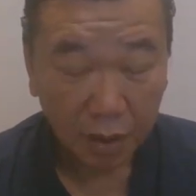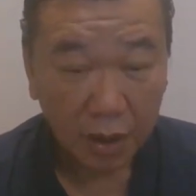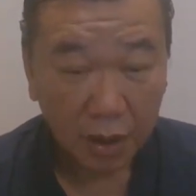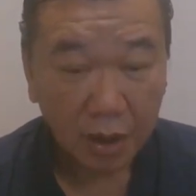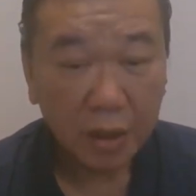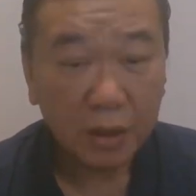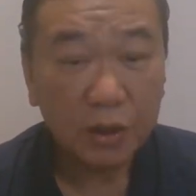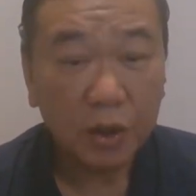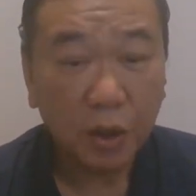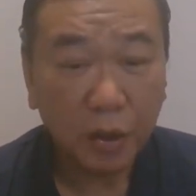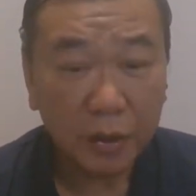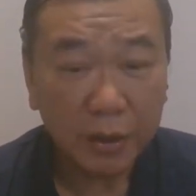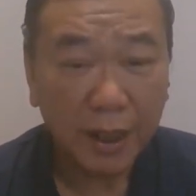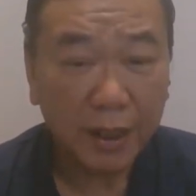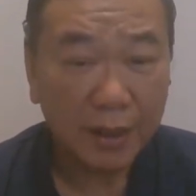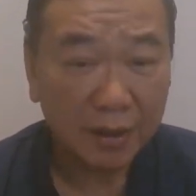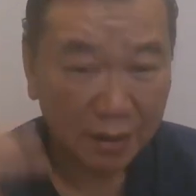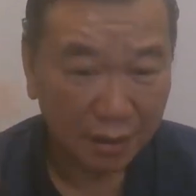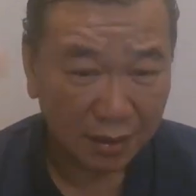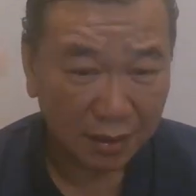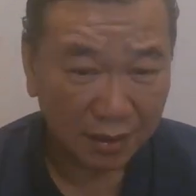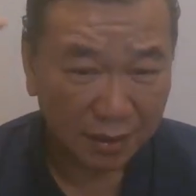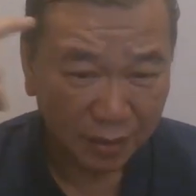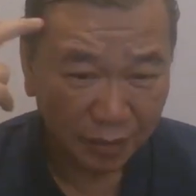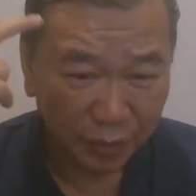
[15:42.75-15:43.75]
So that
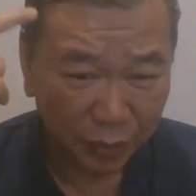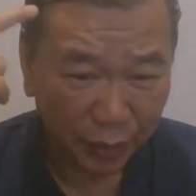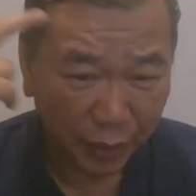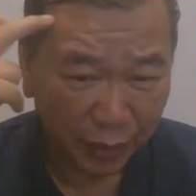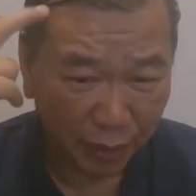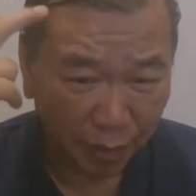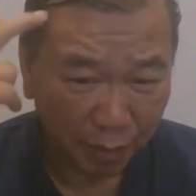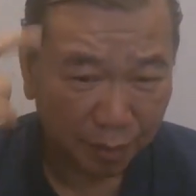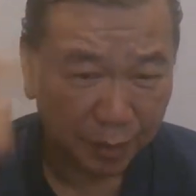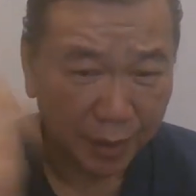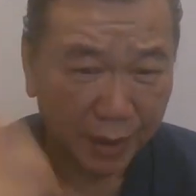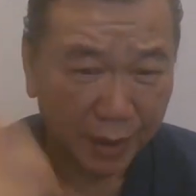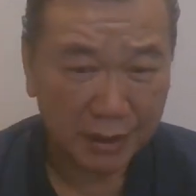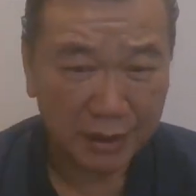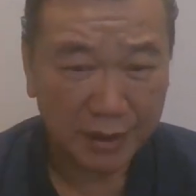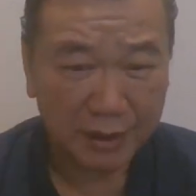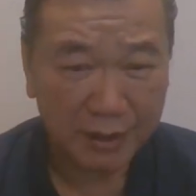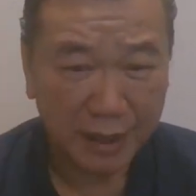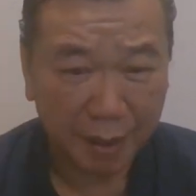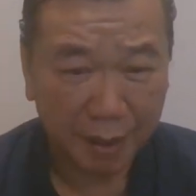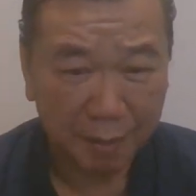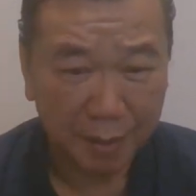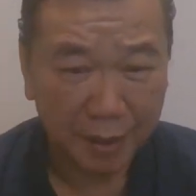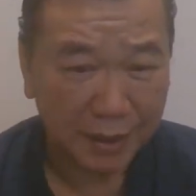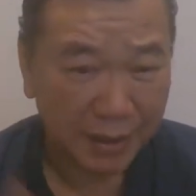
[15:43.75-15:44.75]
when your brain is
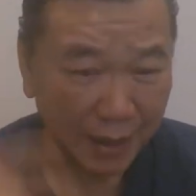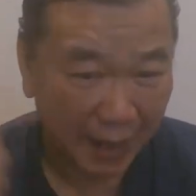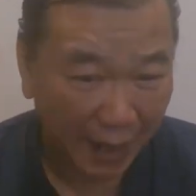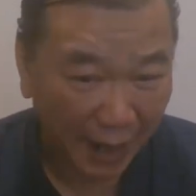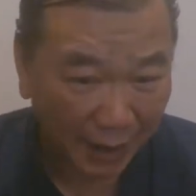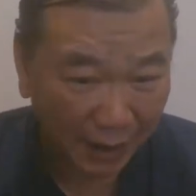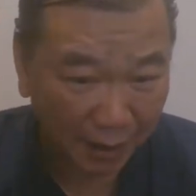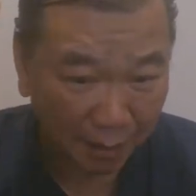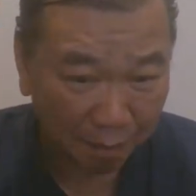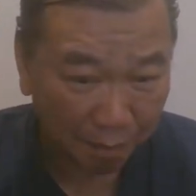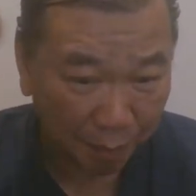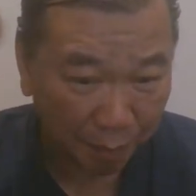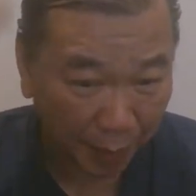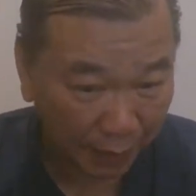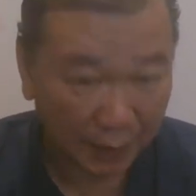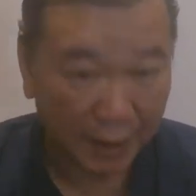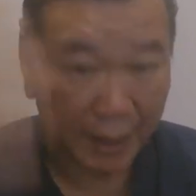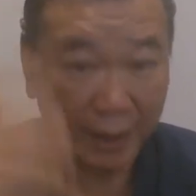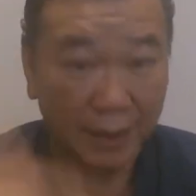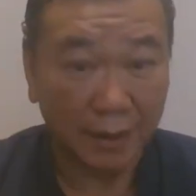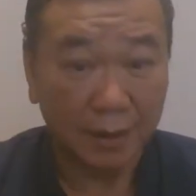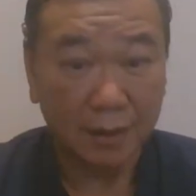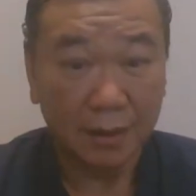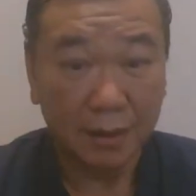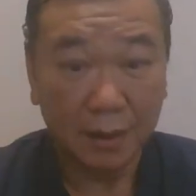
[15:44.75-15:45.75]
damaged, other part
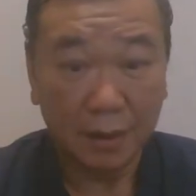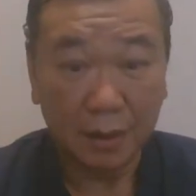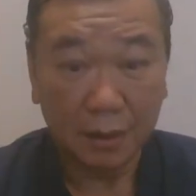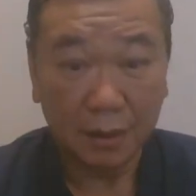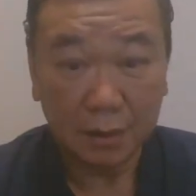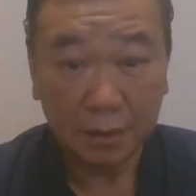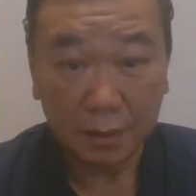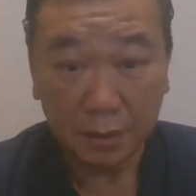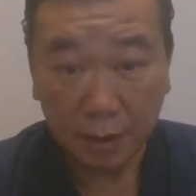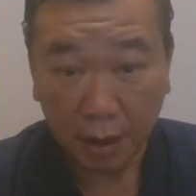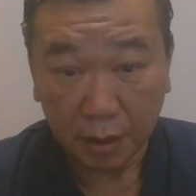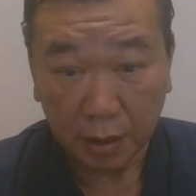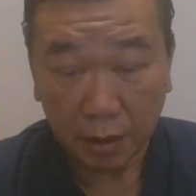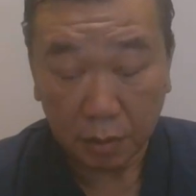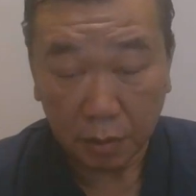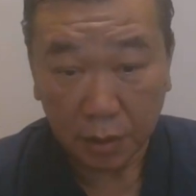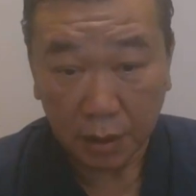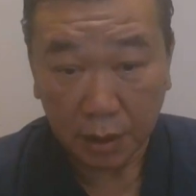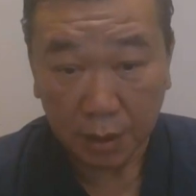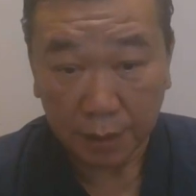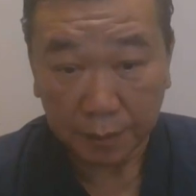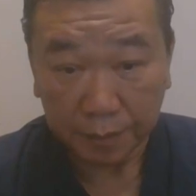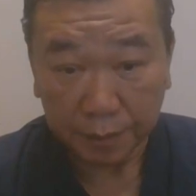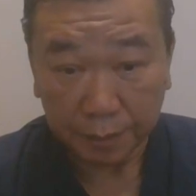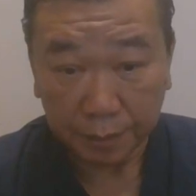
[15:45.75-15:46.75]
can take
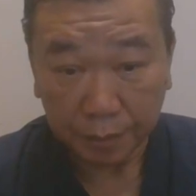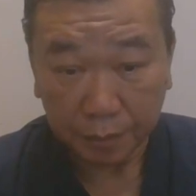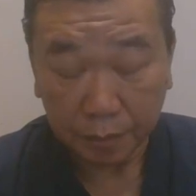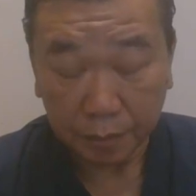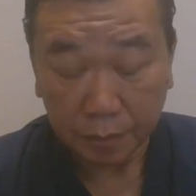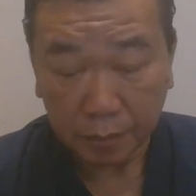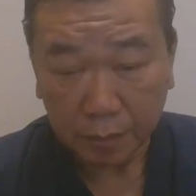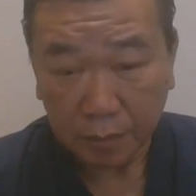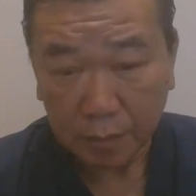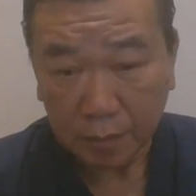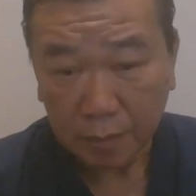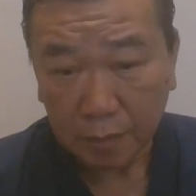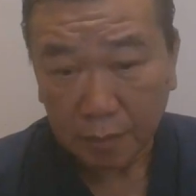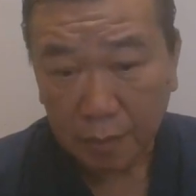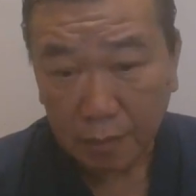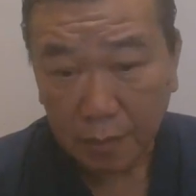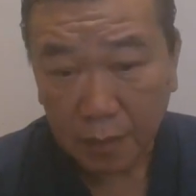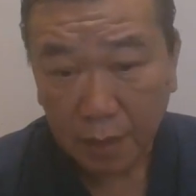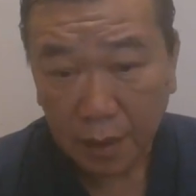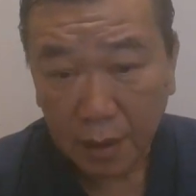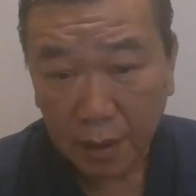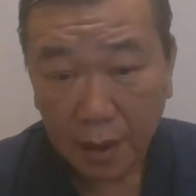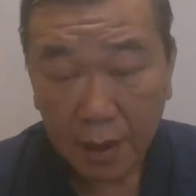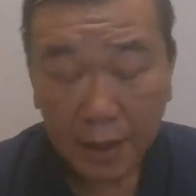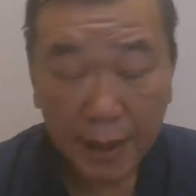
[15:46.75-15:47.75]
over.
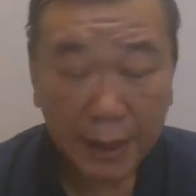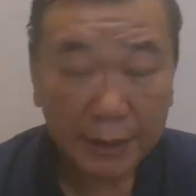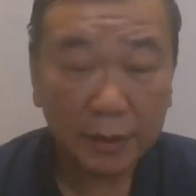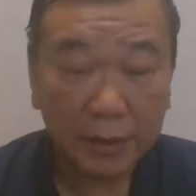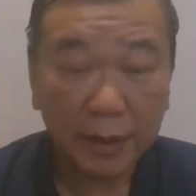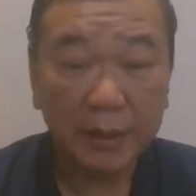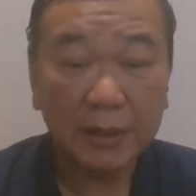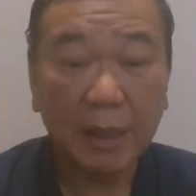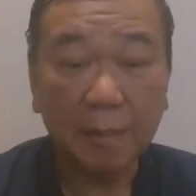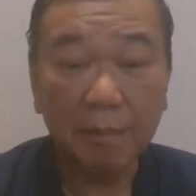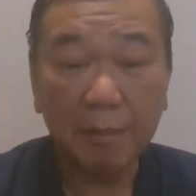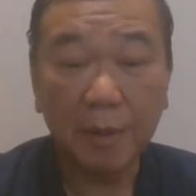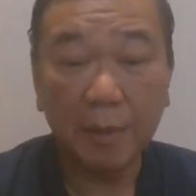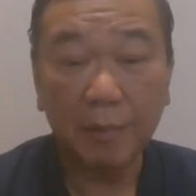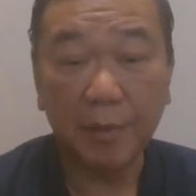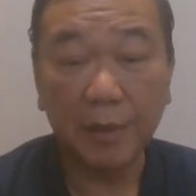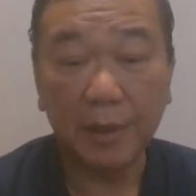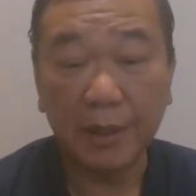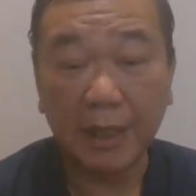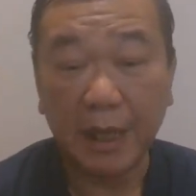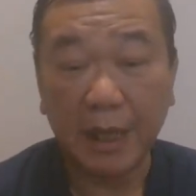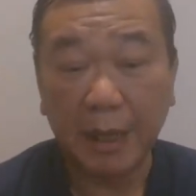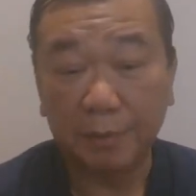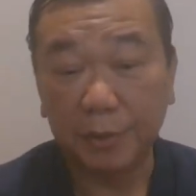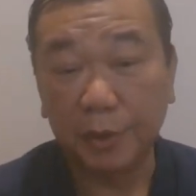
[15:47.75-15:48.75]
That's why some people,
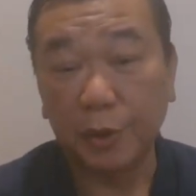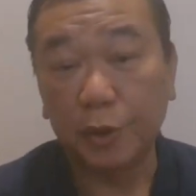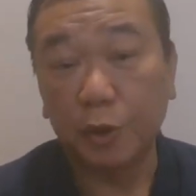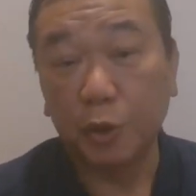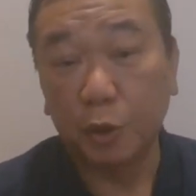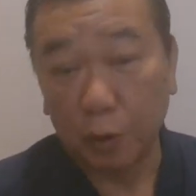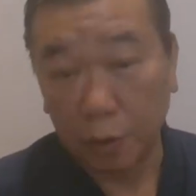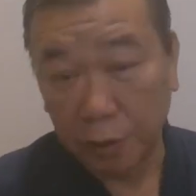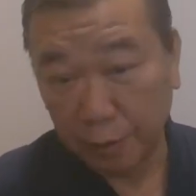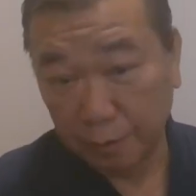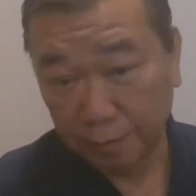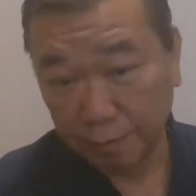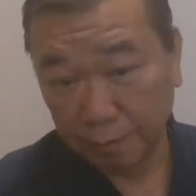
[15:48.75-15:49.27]
they have stroke.